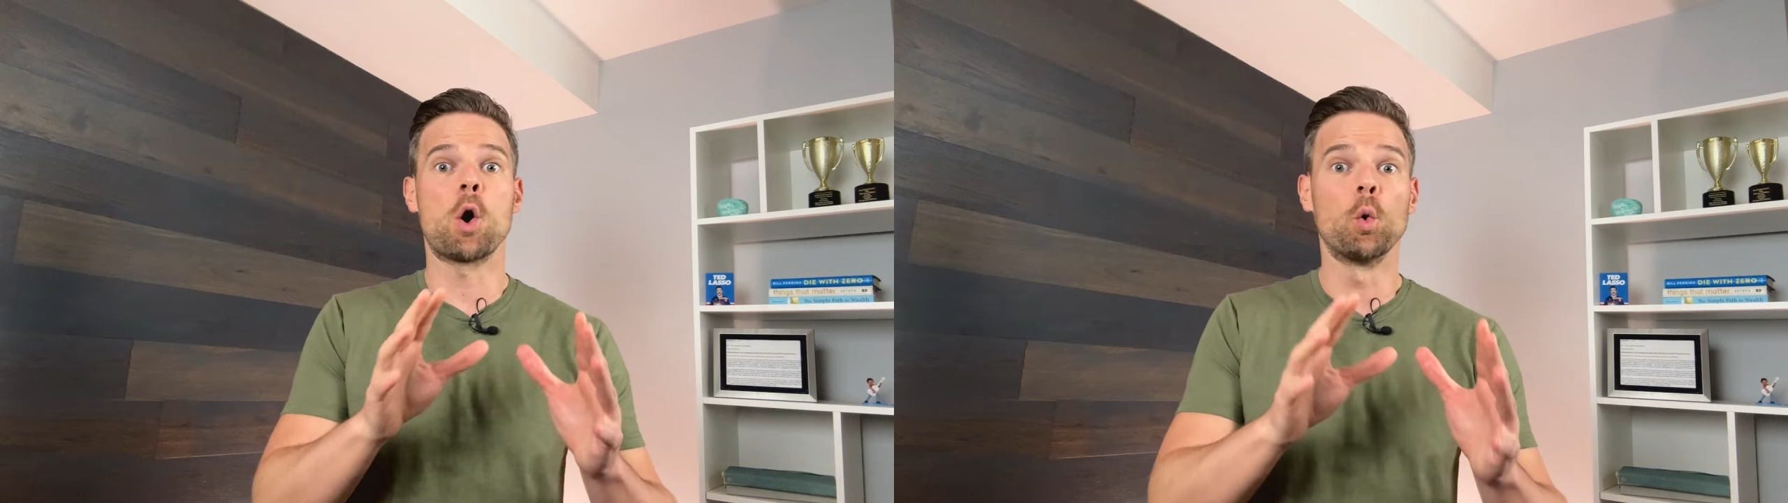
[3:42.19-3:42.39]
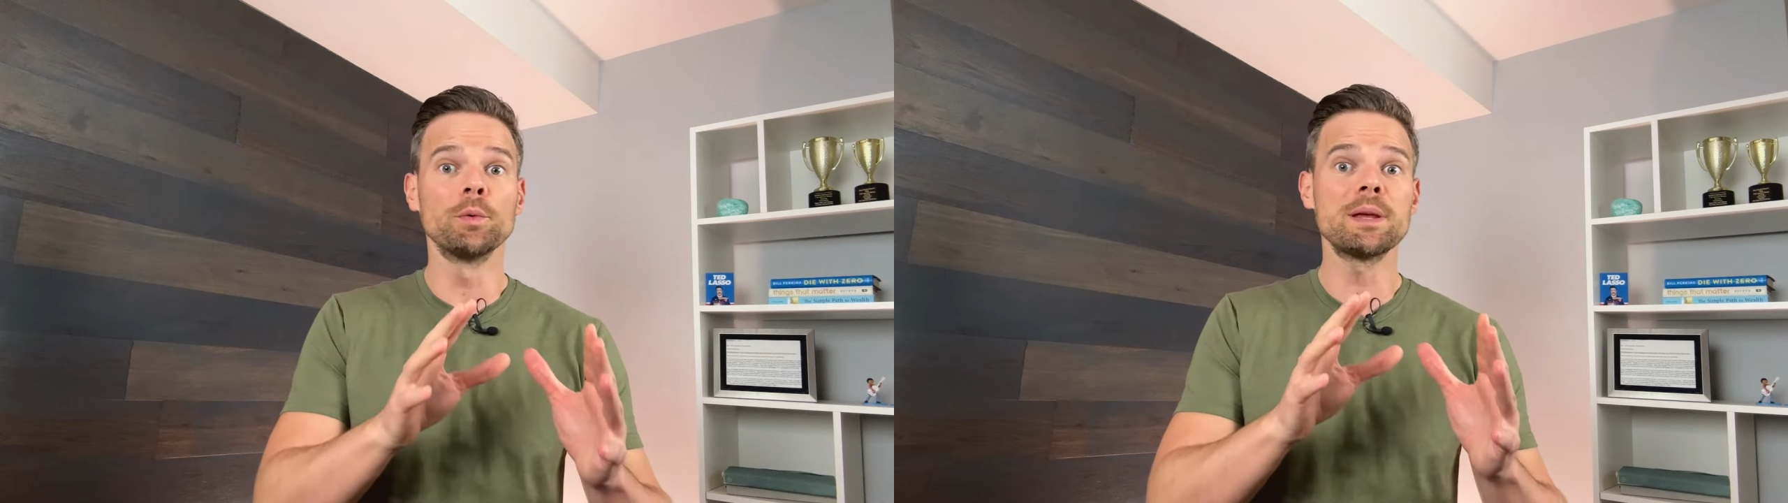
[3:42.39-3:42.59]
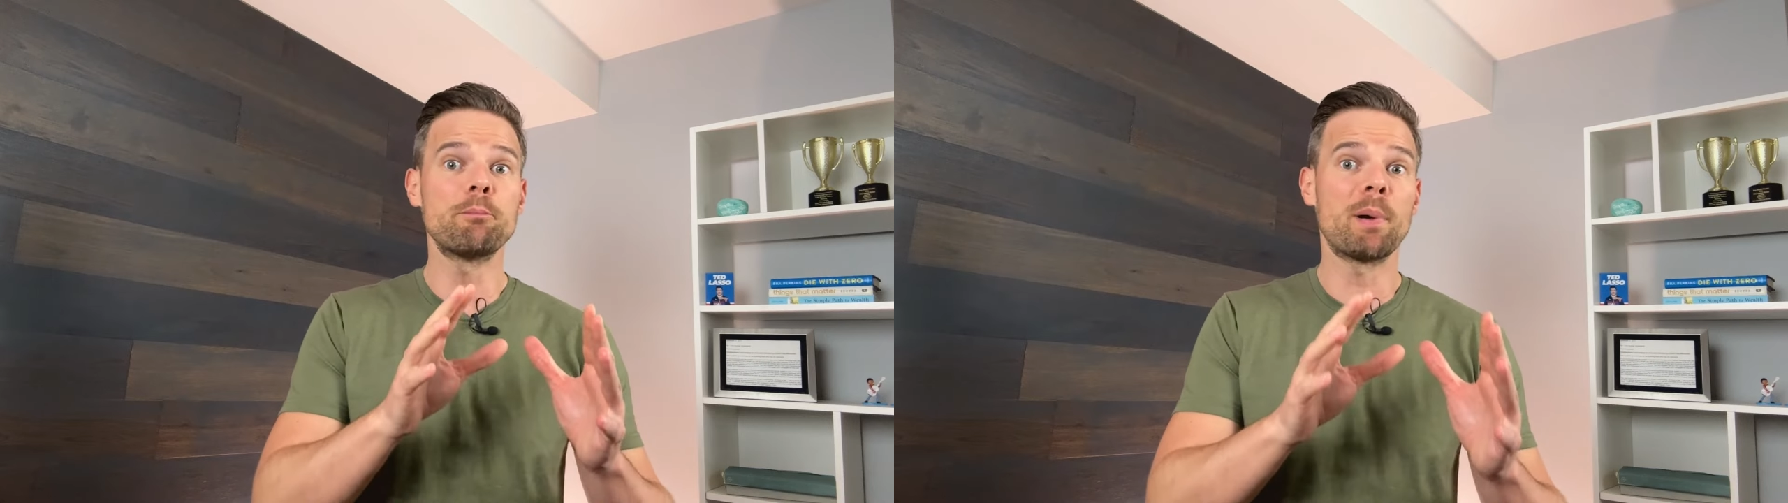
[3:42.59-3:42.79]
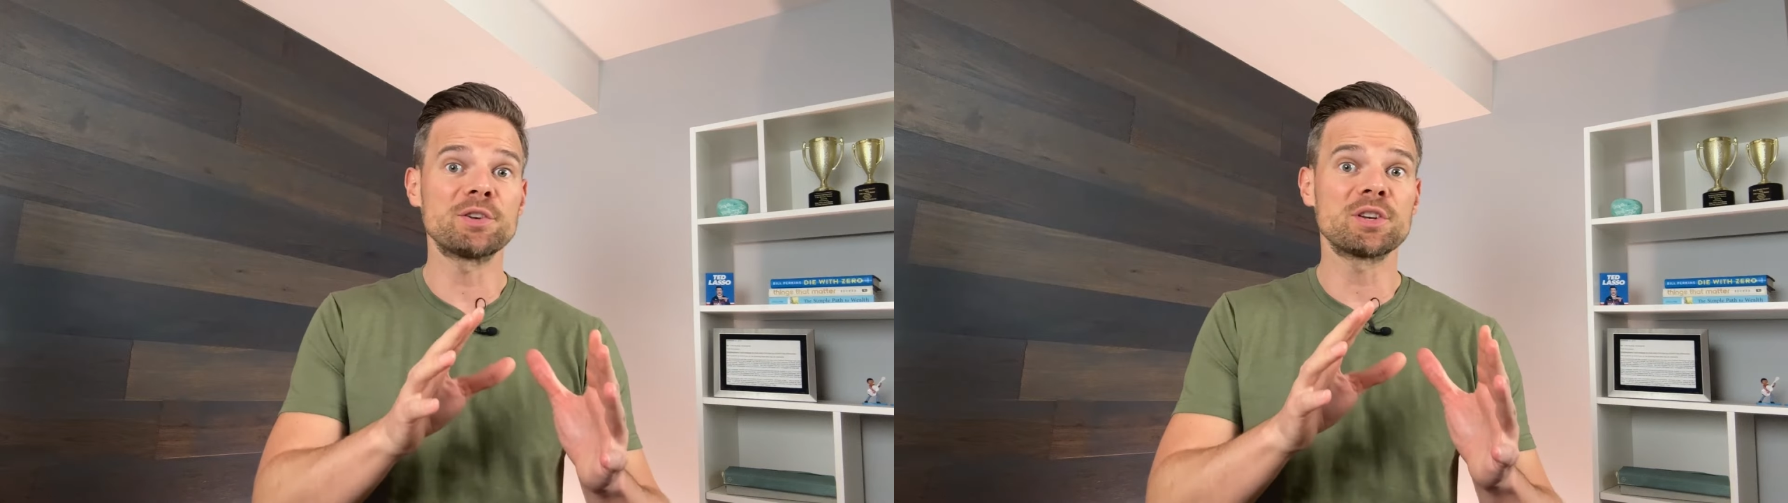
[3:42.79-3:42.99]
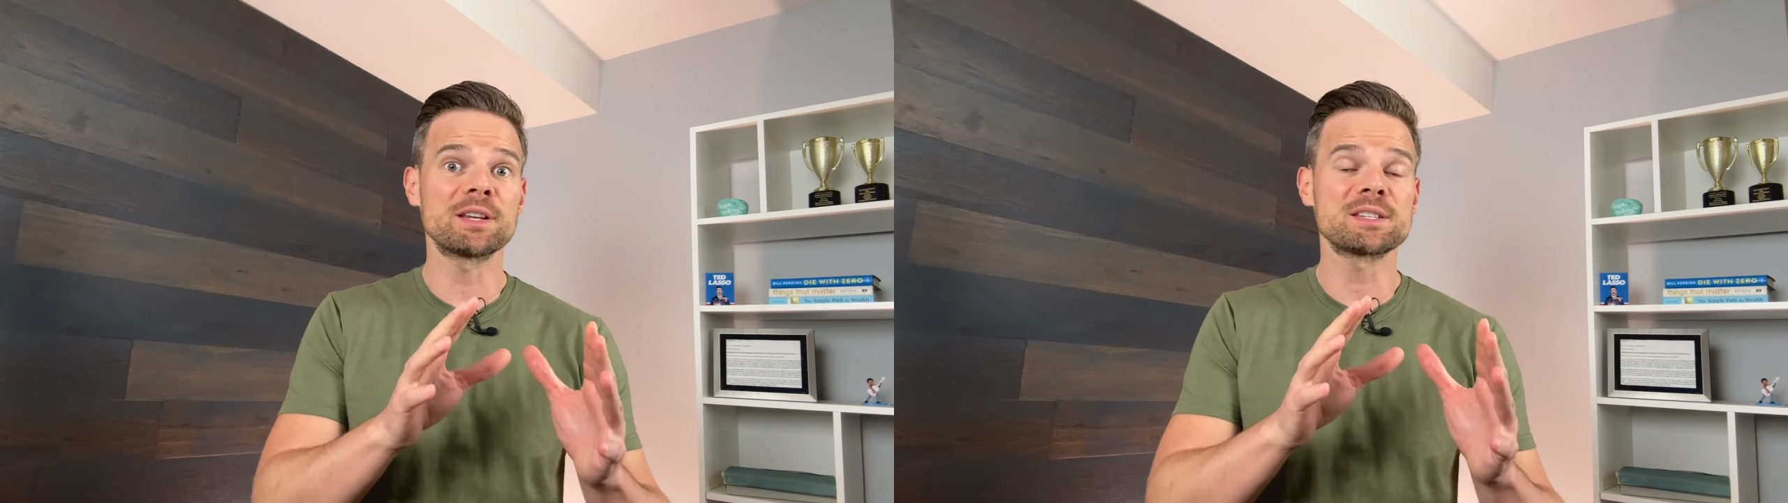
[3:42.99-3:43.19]
only
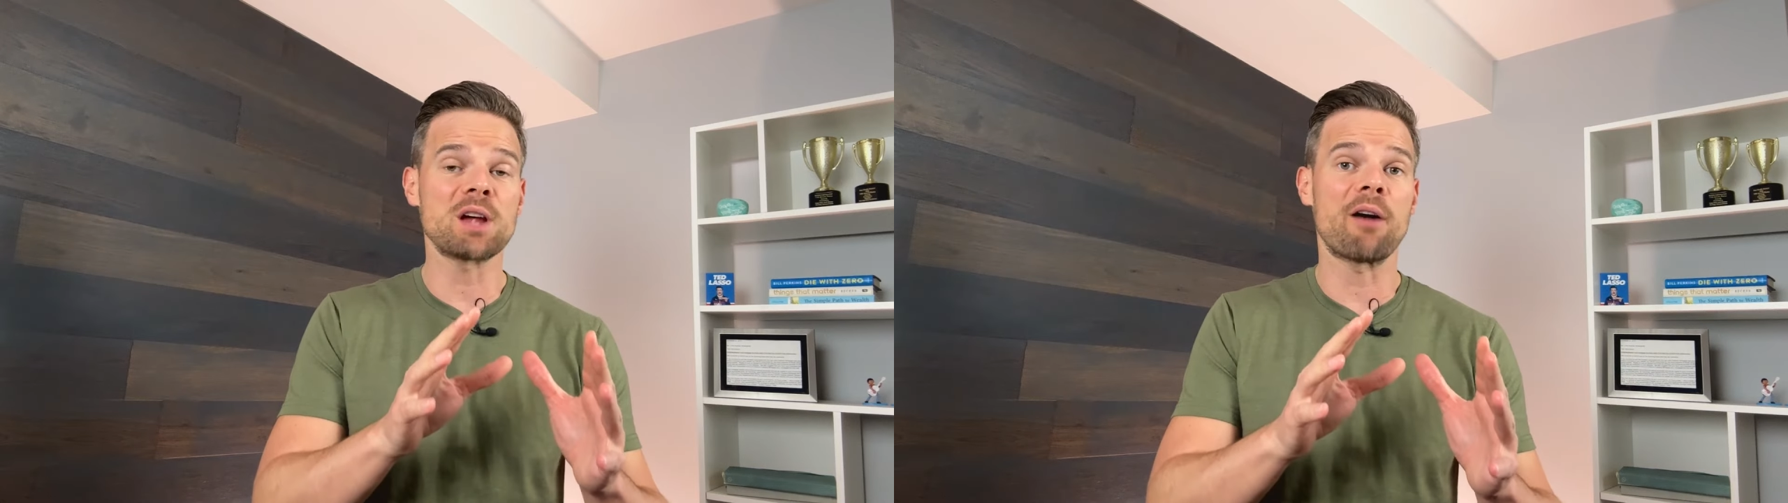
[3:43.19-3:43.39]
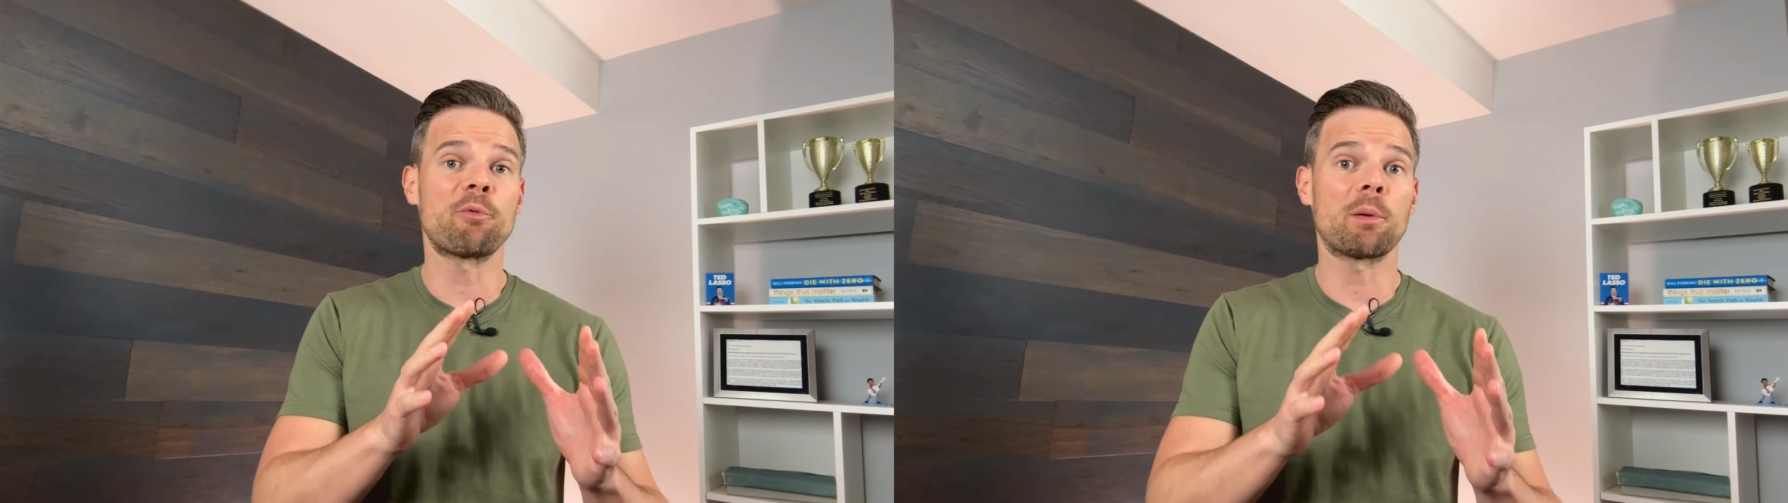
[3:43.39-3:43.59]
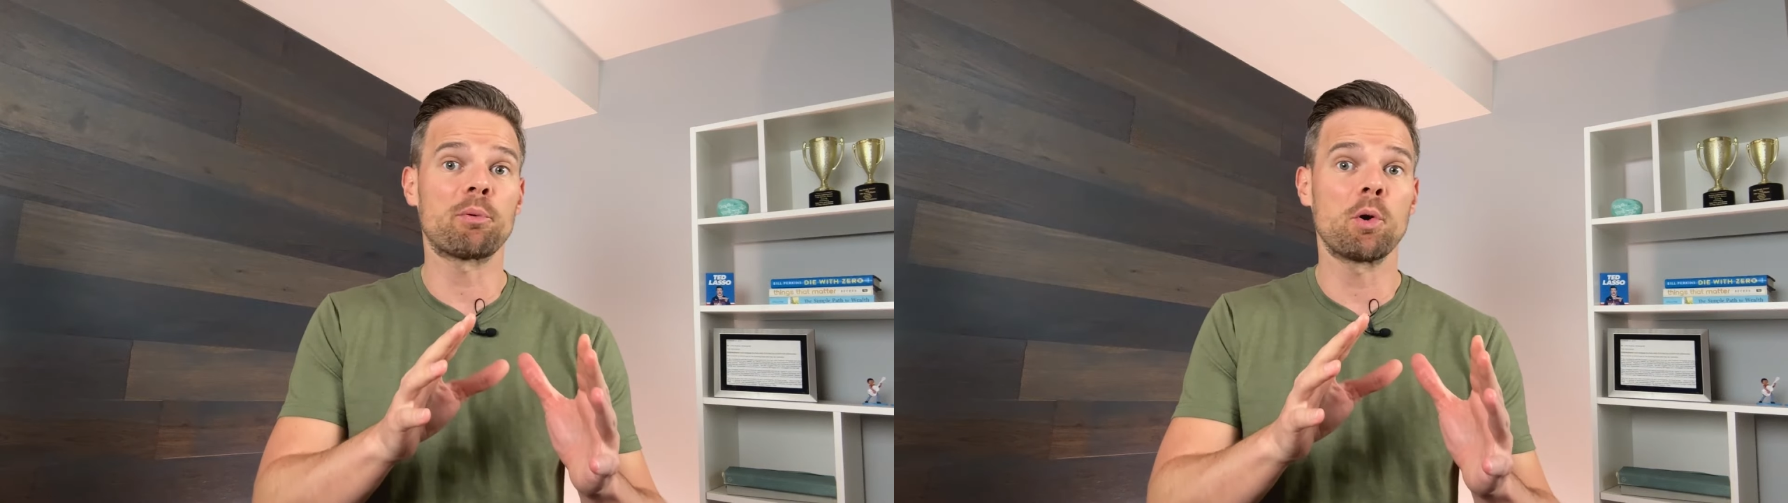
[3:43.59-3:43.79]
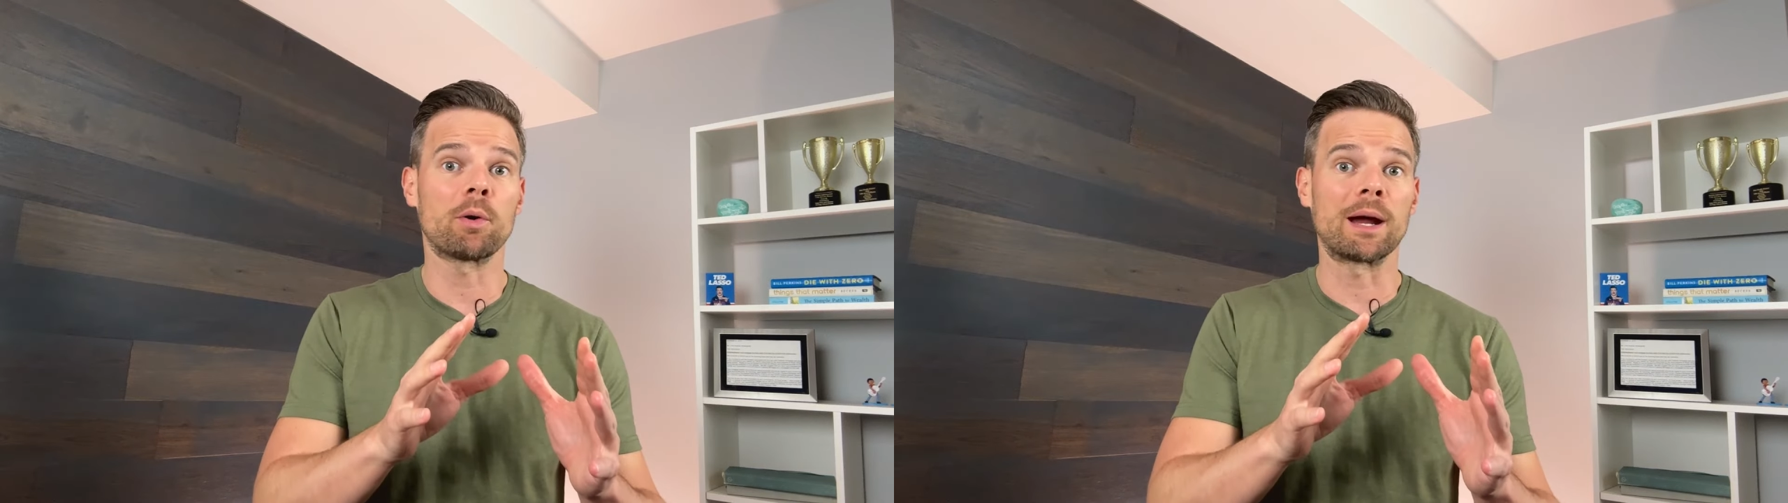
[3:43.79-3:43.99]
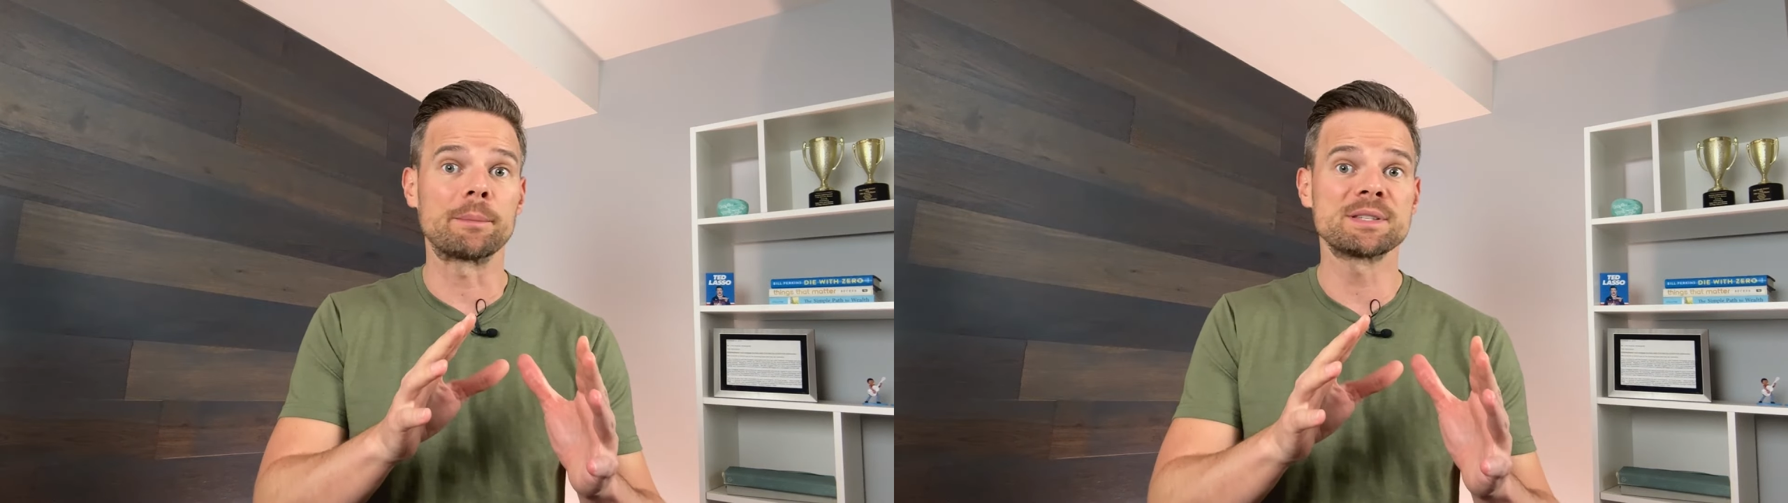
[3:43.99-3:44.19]
budgeting software
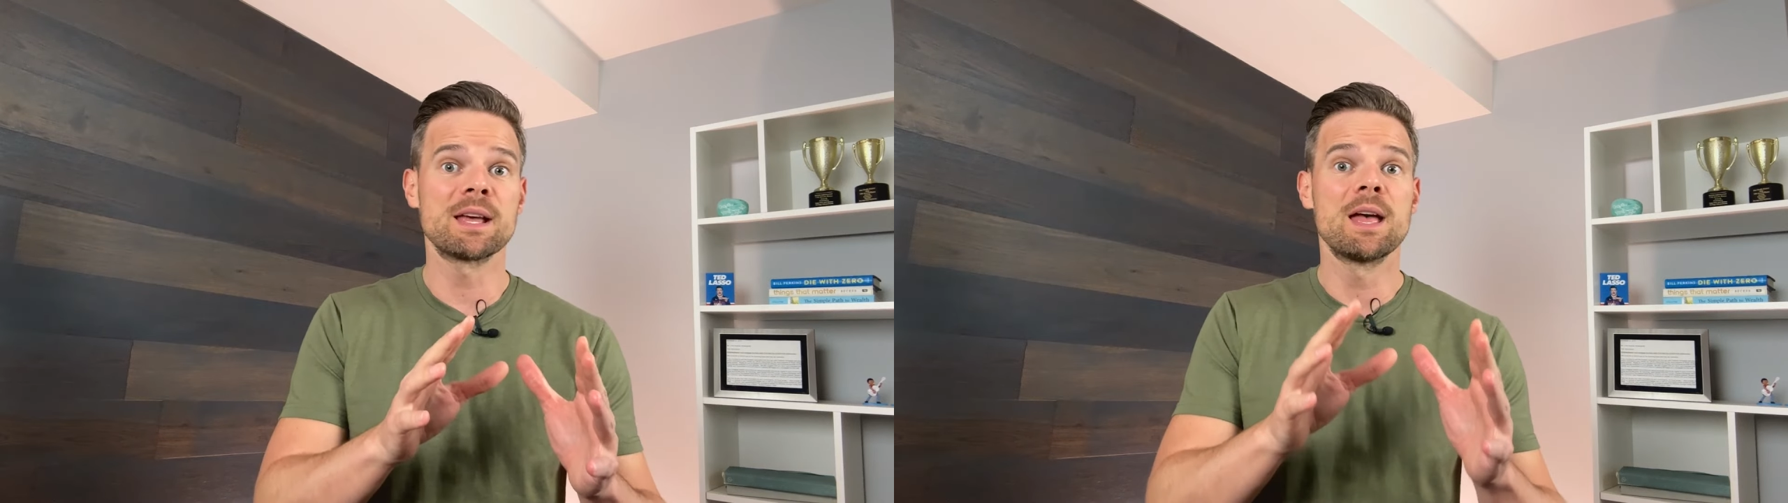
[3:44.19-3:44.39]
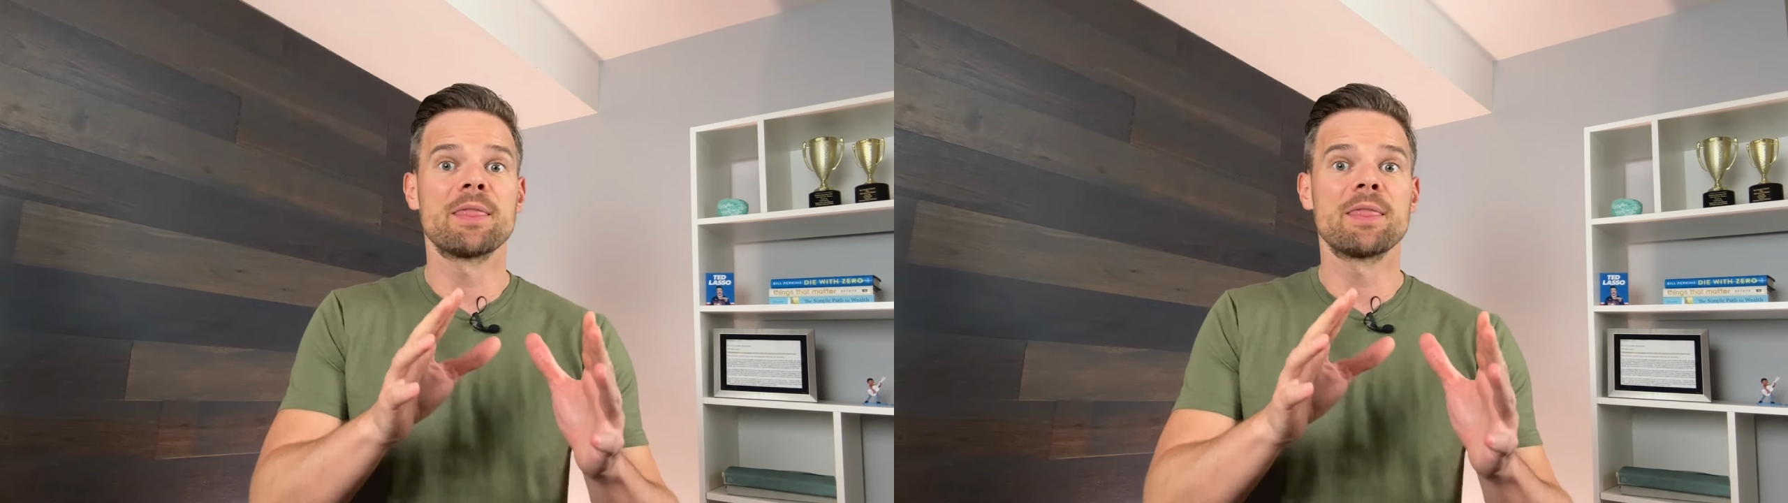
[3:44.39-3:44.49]
programs